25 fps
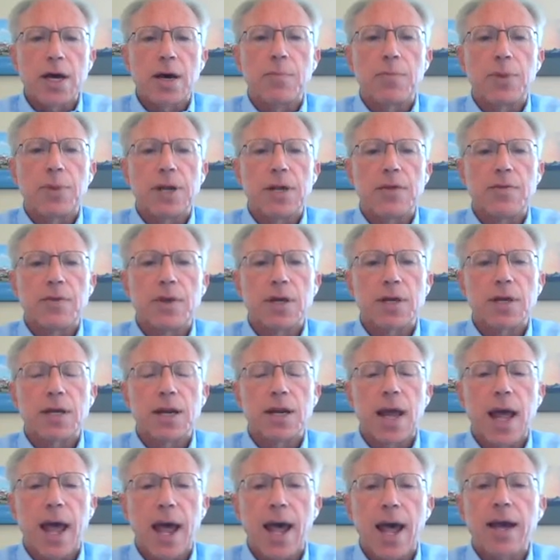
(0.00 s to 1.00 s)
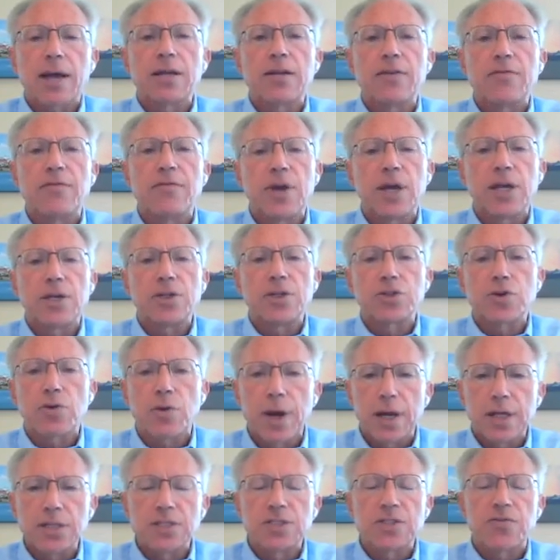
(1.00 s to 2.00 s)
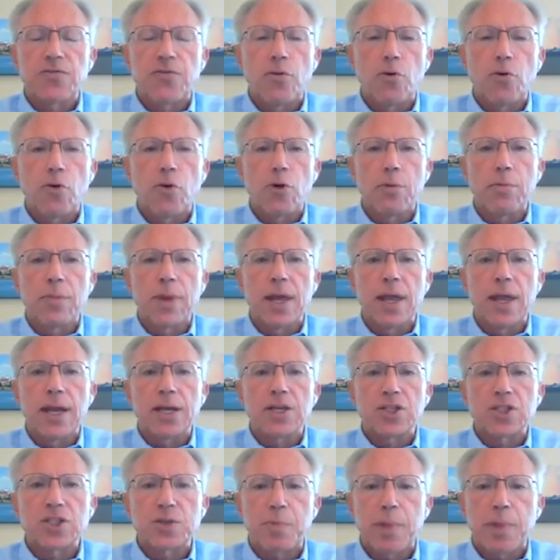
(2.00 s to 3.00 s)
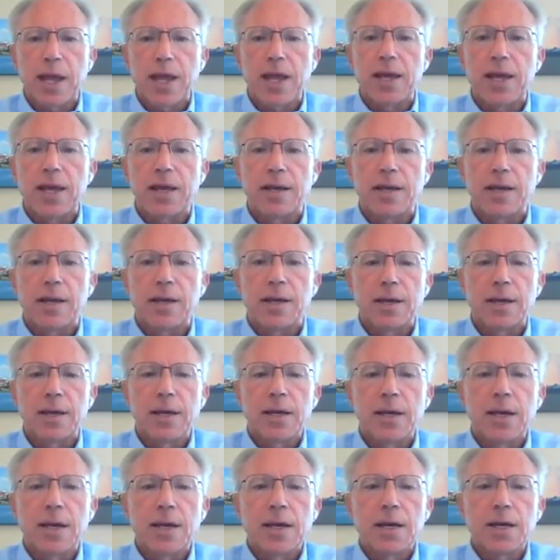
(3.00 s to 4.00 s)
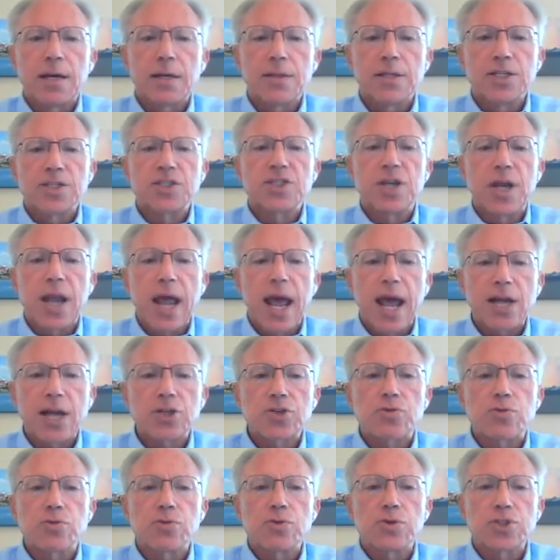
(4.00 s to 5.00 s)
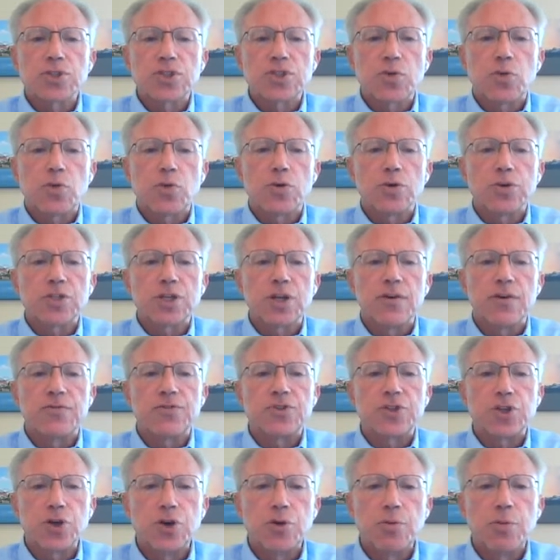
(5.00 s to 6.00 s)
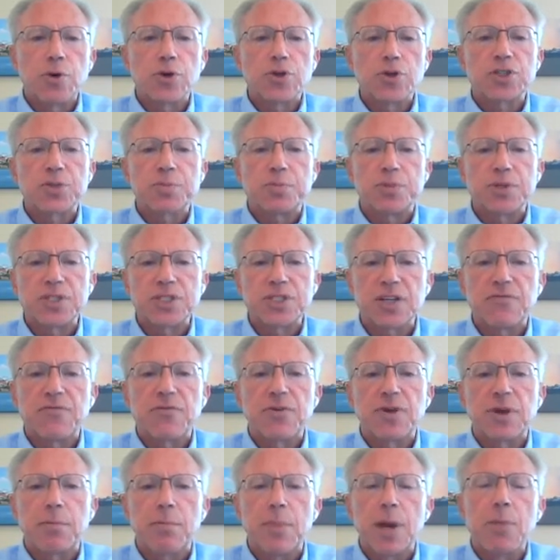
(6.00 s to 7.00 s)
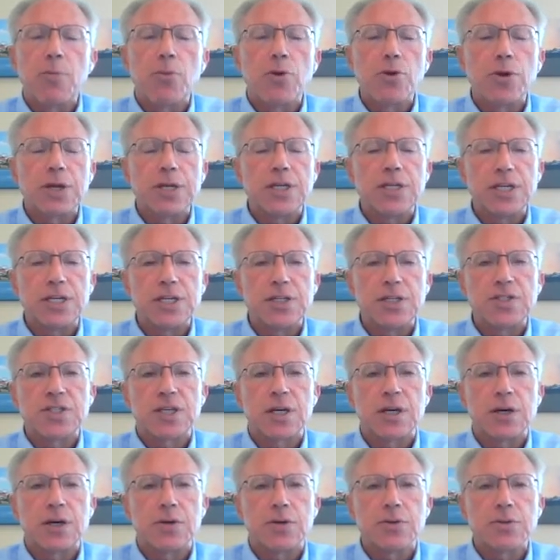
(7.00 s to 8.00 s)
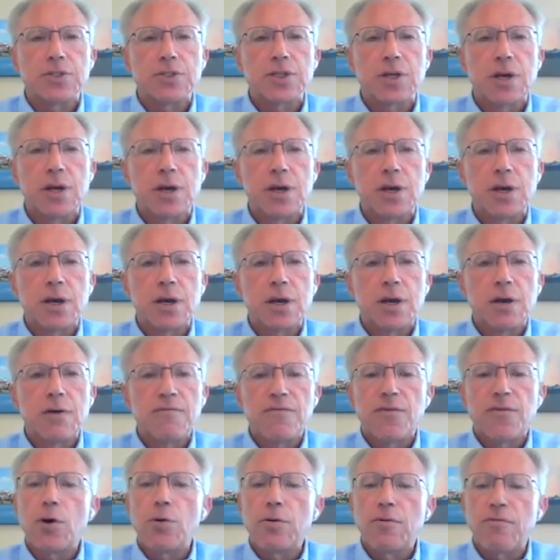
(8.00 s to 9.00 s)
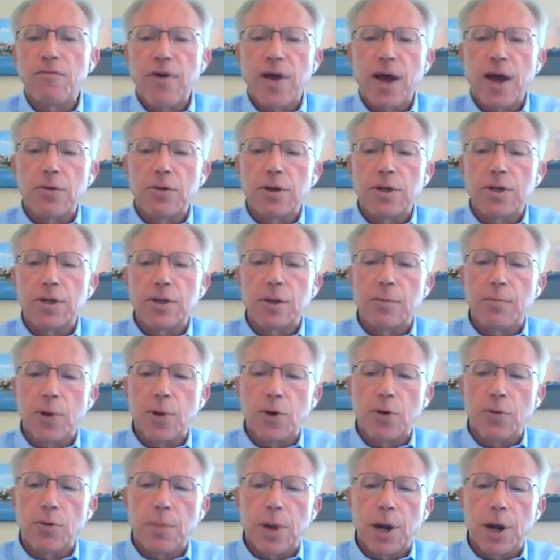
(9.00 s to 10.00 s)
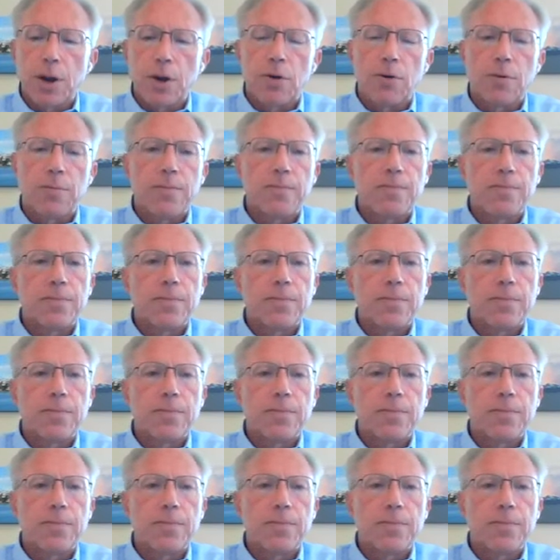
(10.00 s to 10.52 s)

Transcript: company that can activate, transform, and expand this natural source of tumor specific memory T cells found in the bone marrow.